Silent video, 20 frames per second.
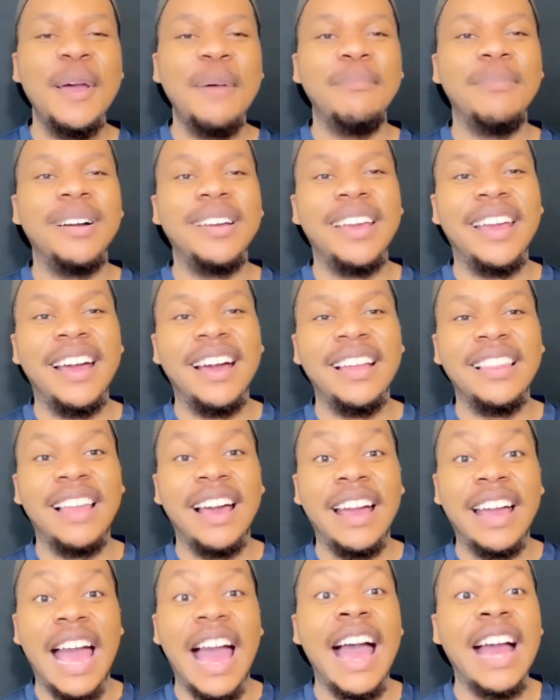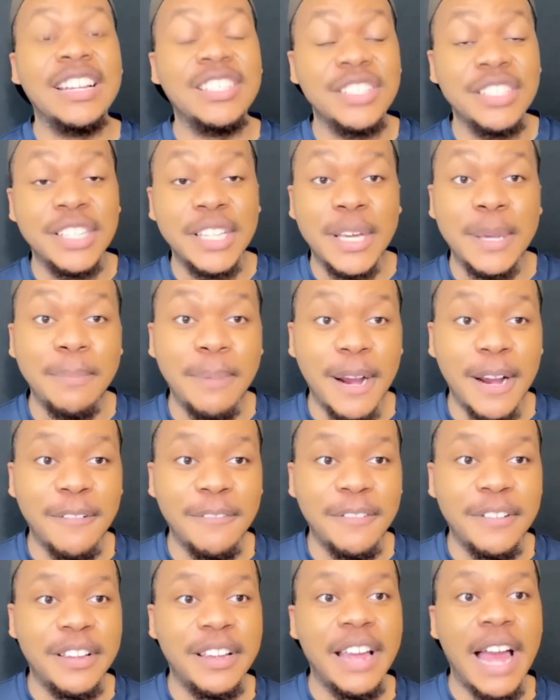But yeah, like I actually did
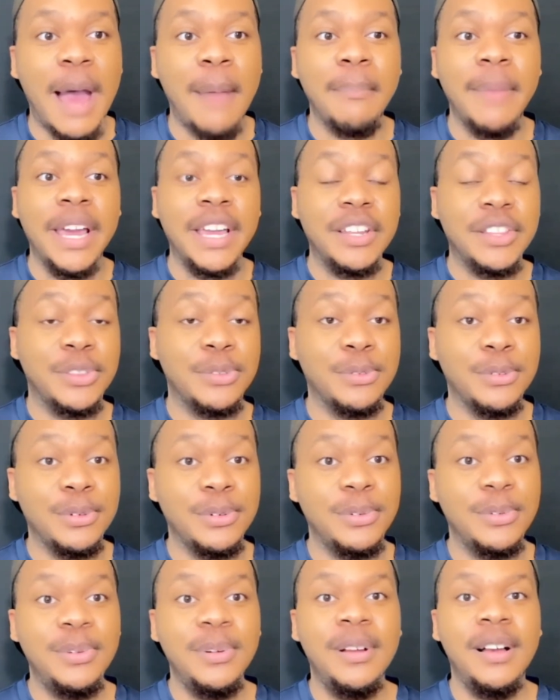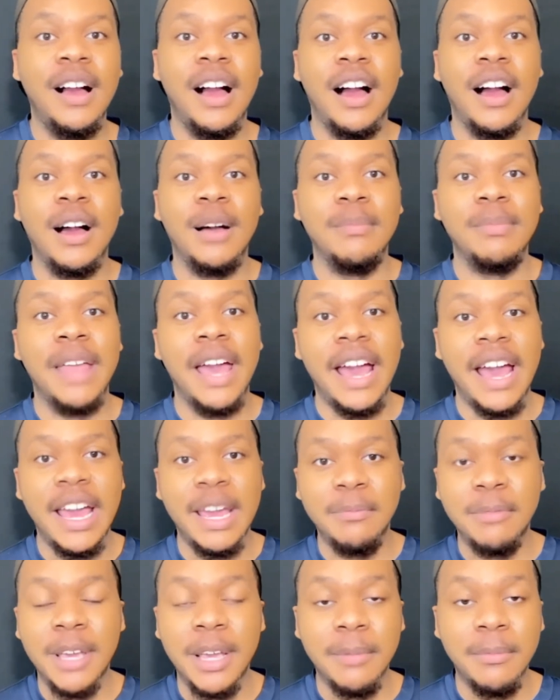perfect. I made it through um, that
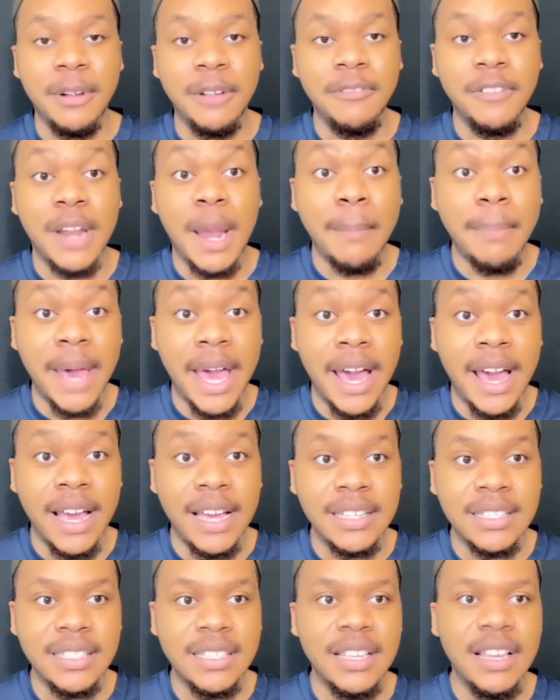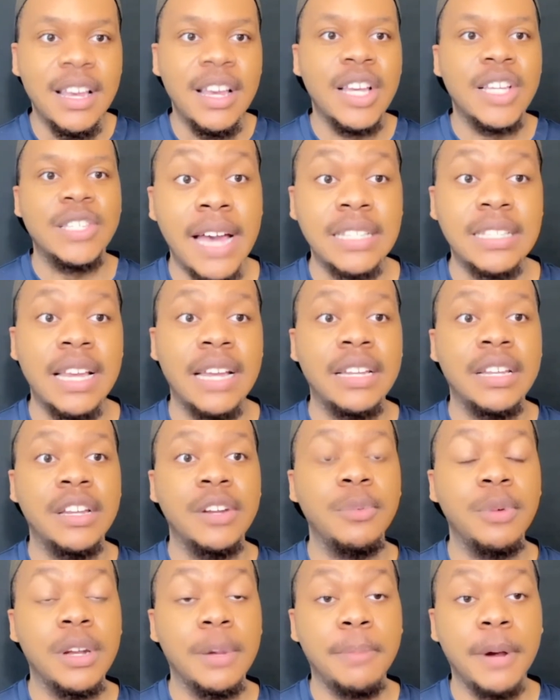ABA briefing. I passed. So I did it
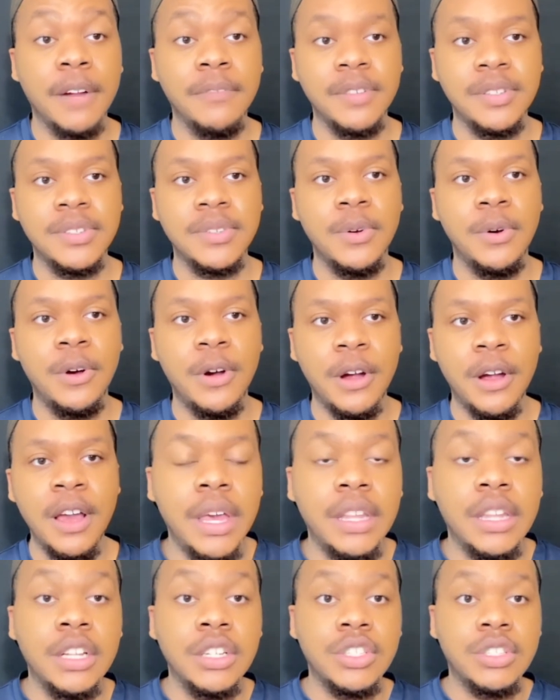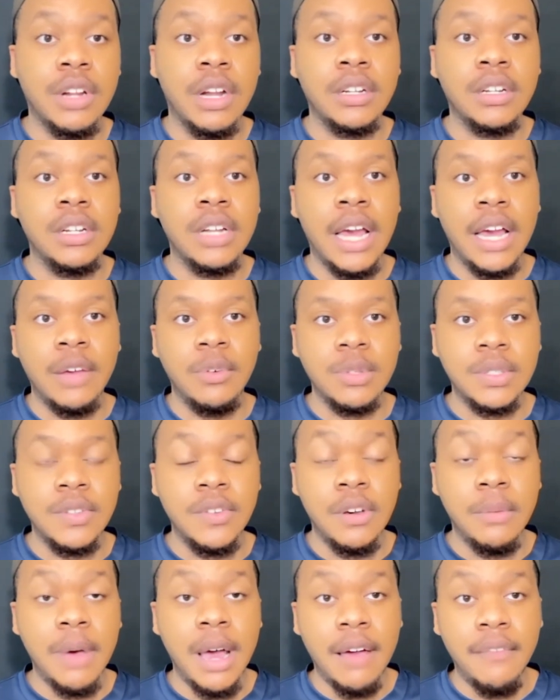with a perfect score. And the instructor that was
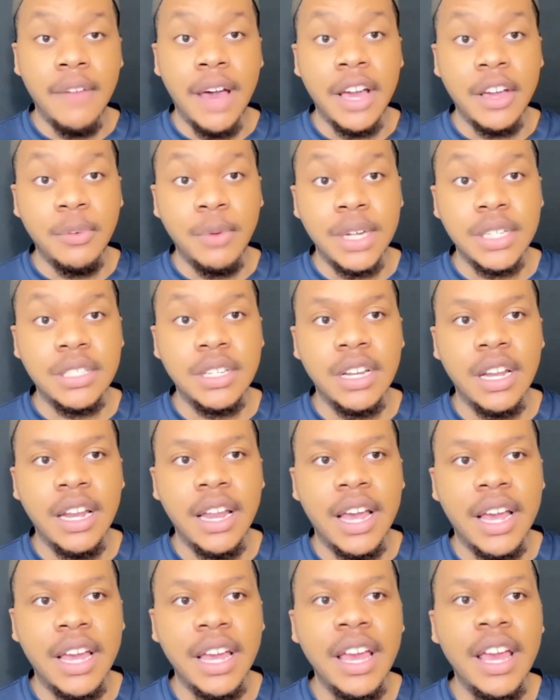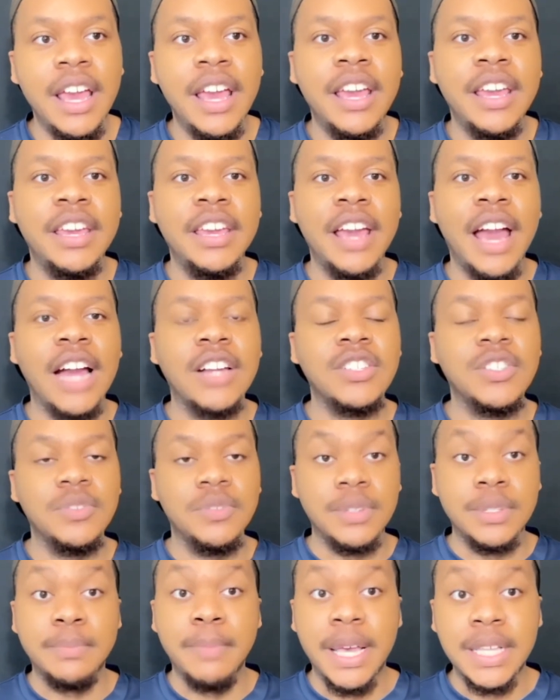doing my evaluation today, he actually
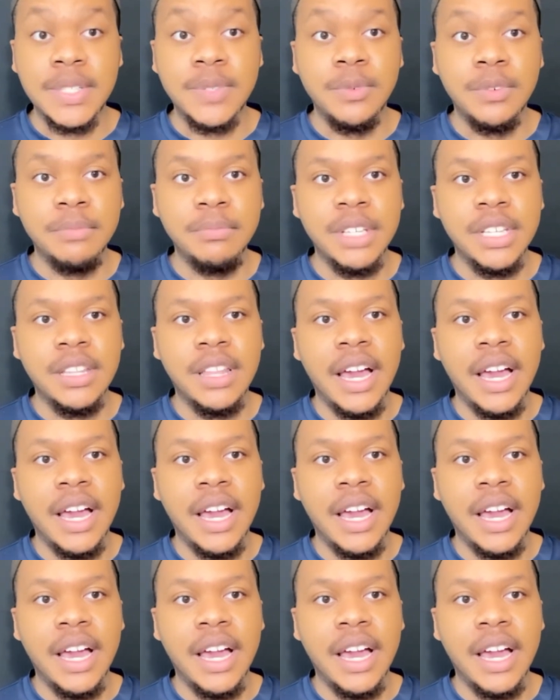was messing with me.